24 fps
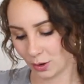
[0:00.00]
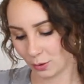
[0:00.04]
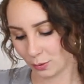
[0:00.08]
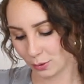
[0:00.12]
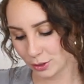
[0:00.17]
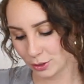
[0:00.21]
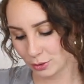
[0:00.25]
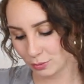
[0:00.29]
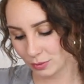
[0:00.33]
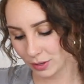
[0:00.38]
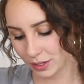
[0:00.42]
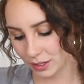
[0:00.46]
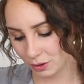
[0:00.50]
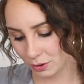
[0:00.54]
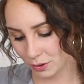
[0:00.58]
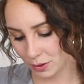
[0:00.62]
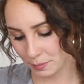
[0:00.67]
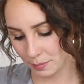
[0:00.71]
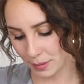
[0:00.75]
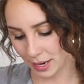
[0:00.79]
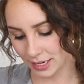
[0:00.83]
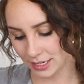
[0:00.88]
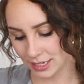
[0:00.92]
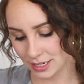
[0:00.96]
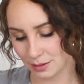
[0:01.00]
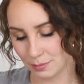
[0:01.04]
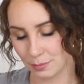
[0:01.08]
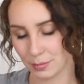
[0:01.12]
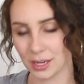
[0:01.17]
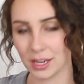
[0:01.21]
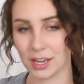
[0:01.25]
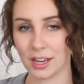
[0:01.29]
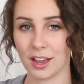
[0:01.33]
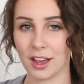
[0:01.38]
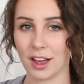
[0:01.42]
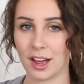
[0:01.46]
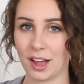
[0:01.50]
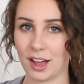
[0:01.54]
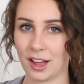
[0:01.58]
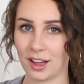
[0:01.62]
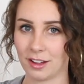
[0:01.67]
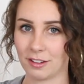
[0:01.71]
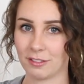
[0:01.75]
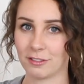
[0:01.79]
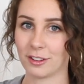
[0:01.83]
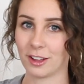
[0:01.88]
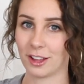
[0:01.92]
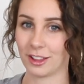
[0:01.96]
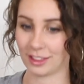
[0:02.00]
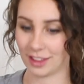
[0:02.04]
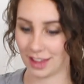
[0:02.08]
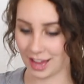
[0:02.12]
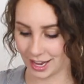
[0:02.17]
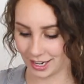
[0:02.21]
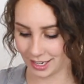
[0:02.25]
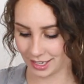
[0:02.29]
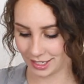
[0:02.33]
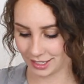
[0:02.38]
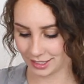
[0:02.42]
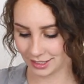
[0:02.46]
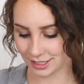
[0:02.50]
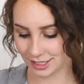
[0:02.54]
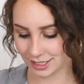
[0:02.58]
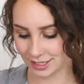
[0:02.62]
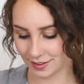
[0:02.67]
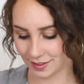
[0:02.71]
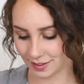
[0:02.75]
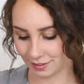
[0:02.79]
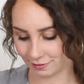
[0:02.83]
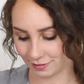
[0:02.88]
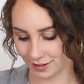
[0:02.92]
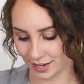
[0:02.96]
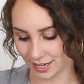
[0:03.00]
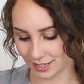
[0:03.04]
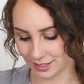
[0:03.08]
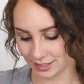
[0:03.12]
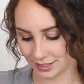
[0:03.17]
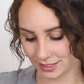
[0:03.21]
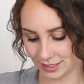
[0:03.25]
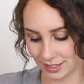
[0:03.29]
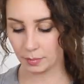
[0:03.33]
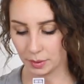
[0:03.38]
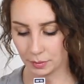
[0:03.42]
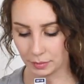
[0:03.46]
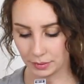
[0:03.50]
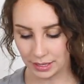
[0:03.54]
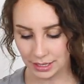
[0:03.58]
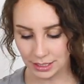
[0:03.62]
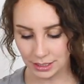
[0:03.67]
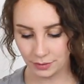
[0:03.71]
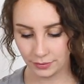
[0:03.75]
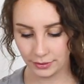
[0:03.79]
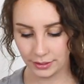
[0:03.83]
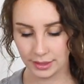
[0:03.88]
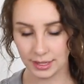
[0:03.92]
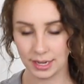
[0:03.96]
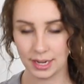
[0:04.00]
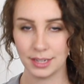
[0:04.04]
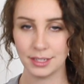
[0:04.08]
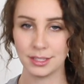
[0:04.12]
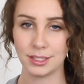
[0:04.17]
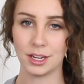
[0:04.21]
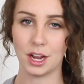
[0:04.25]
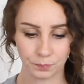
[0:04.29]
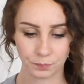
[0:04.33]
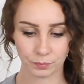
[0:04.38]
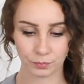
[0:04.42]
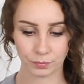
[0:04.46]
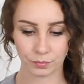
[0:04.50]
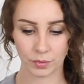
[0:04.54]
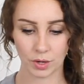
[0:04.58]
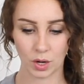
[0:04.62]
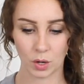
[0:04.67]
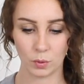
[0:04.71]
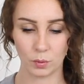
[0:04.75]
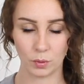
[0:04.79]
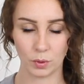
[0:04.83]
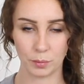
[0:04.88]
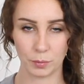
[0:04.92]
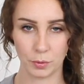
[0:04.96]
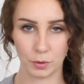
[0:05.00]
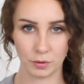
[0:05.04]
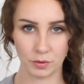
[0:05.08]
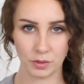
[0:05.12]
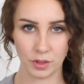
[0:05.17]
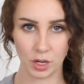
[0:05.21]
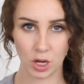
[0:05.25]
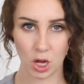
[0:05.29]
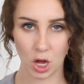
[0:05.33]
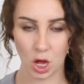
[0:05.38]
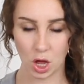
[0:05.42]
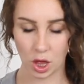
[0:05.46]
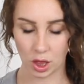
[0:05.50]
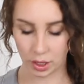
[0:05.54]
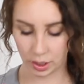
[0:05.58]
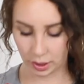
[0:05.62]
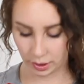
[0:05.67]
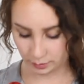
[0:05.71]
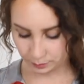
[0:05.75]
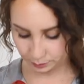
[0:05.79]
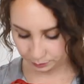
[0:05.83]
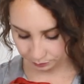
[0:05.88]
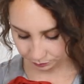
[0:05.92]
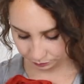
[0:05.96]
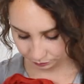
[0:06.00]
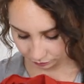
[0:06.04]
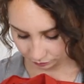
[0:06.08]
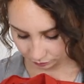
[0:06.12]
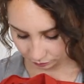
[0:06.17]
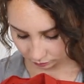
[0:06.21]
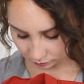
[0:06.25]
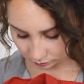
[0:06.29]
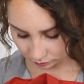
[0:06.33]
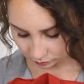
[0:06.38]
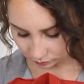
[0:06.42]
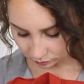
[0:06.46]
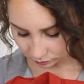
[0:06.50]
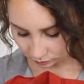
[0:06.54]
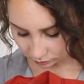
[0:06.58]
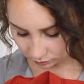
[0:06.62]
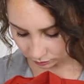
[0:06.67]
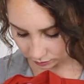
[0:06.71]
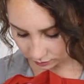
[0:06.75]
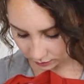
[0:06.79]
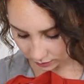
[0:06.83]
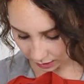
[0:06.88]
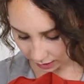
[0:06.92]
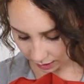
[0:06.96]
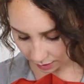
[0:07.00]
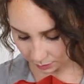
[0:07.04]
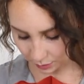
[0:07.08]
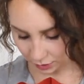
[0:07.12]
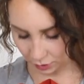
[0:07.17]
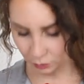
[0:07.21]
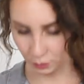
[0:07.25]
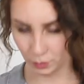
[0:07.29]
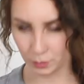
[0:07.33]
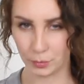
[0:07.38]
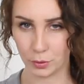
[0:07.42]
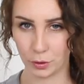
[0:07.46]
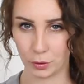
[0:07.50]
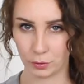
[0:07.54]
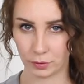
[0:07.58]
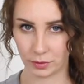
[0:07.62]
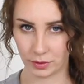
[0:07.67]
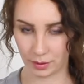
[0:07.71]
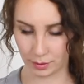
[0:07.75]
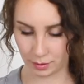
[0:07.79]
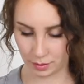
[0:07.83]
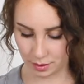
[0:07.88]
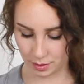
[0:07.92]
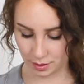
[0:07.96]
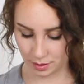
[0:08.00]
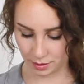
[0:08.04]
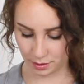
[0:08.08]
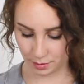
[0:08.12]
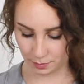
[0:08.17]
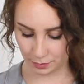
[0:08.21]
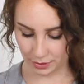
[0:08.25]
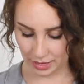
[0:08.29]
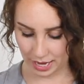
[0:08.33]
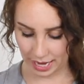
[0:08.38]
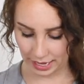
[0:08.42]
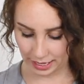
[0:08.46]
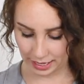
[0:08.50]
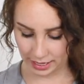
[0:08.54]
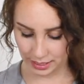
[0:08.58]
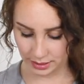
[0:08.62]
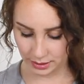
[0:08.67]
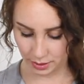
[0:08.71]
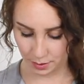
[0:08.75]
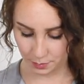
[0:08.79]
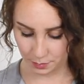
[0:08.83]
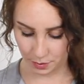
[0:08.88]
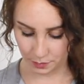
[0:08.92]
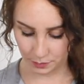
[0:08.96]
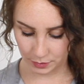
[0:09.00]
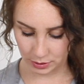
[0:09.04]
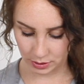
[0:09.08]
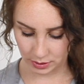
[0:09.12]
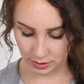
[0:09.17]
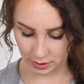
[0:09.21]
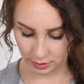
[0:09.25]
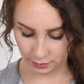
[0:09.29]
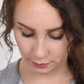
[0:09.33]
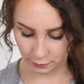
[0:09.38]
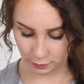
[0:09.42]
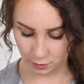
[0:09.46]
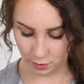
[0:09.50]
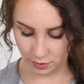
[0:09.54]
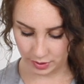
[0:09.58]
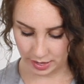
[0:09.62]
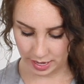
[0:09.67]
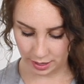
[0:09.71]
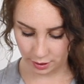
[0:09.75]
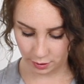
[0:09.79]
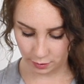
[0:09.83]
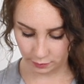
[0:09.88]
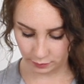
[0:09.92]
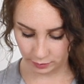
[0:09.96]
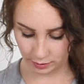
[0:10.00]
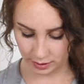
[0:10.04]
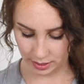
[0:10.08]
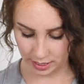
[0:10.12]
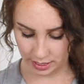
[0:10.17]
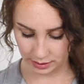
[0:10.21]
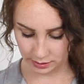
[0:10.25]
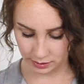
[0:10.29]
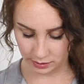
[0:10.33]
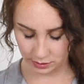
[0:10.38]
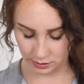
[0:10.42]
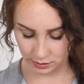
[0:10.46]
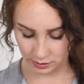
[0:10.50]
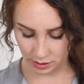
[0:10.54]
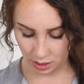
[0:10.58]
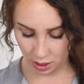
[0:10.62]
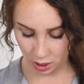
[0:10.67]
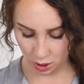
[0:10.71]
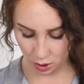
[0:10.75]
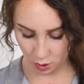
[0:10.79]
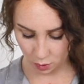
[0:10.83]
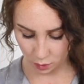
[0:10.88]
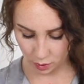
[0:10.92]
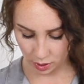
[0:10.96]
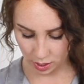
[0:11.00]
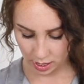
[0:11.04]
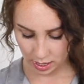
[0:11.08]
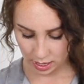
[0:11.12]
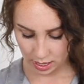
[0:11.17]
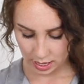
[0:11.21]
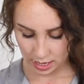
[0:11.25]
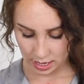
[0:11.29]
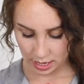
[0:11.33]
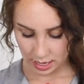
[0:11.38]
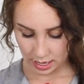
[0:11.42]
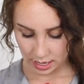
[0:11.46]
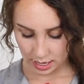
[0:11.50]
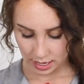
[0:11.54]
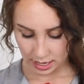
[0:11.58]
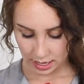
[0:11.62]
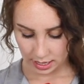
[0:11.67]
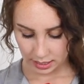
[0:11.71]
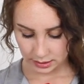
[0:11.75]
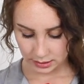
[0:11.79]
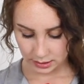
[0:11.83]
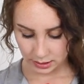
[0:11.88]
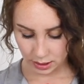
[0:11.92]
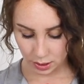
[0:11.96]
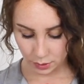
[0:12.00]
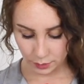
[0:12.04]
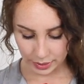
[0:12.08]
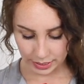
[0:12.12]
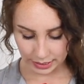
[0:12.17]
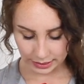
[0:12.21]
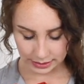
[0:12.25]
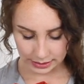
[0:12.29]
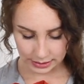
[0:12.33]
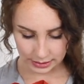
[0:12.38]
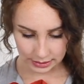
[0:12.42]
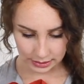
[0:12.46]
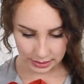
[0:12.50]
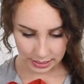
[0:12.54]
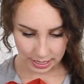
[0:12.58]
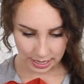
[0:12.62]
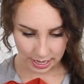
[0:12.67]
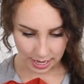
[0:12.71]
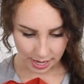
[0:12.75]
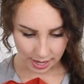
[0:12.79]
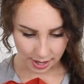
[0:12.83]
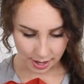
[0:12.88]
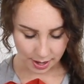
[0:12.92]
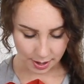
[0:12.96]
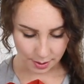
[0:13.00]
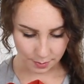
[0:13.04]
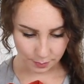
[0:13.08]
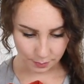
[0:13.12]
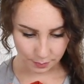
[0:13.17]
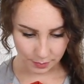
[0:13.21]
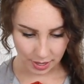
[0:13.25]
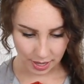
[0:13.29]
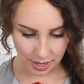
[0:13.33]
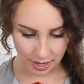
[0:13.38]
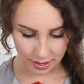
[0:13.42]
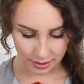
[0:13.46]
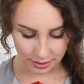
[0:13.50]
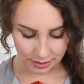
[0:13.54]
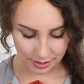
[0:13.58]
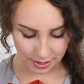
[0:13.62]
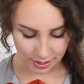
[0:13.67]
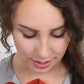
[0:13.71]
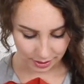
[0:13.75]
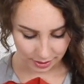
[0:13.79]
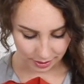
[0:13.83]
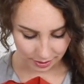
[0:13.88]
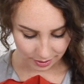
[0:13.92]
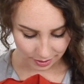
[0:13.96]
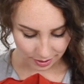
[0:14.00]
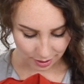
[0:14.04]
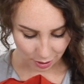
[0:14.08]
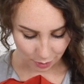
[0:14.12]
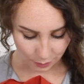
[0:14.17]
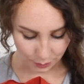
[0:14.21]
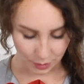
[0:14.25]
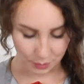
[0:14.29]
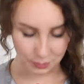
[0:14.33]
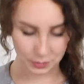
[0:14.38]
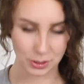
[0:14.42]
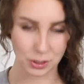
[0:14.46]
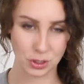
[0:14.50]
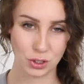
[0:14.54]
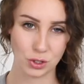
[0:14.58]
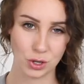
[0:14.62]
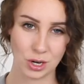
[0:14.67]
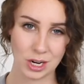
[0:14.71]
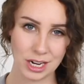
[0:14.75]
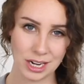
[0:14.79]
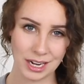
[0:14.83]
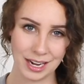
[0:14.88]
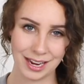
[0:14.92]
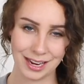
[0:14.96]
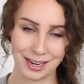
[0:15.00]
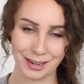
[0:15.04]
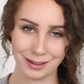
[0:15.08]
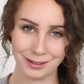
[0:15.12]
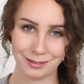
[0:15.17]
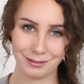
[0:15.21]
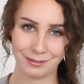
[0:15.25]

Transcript: which really reminded me of Aladdin's vest. My plans for this, remove the collar. I'm gonna remove the, the placket, so I'm probably just gonna fold that over and sew sew it, um, and then I'll probably shorten it.